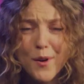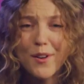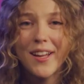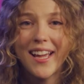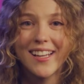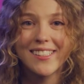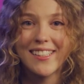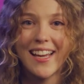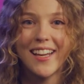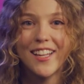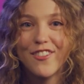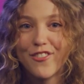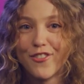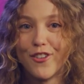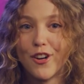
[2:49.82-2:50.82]
stage to
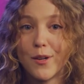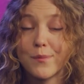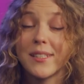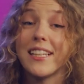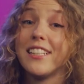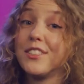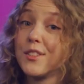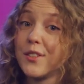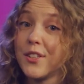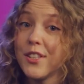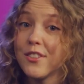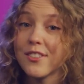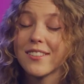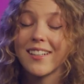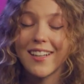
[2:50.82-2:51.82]
super stage,
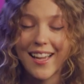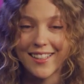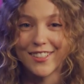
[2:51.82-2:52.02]
with